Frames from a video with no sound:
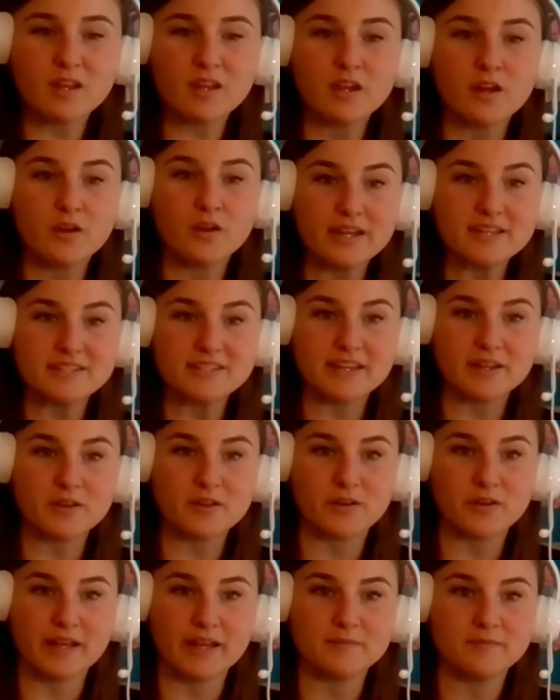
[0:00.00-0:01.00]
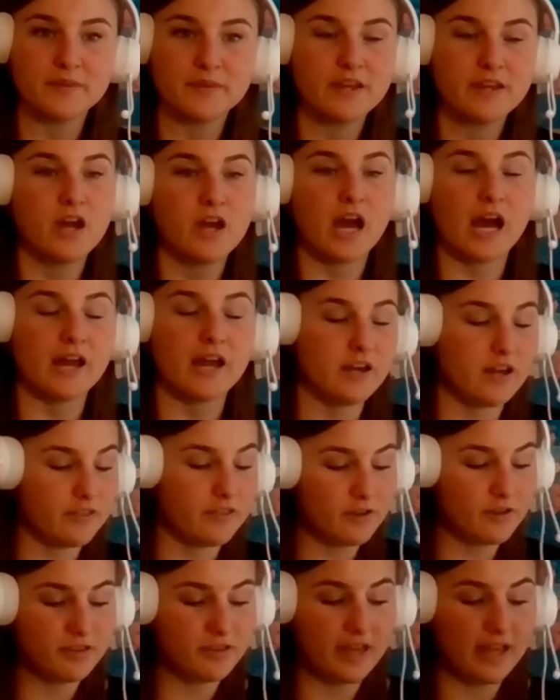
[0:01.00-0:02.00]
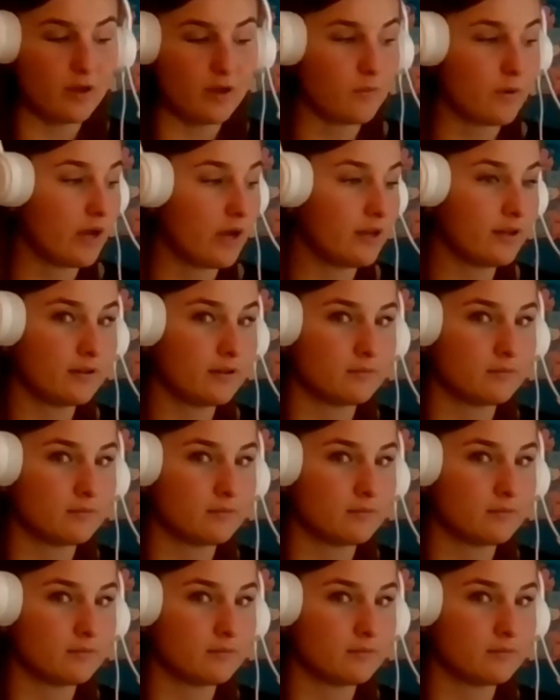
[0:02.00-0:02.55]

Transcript: Okay, second grade. Another thing I want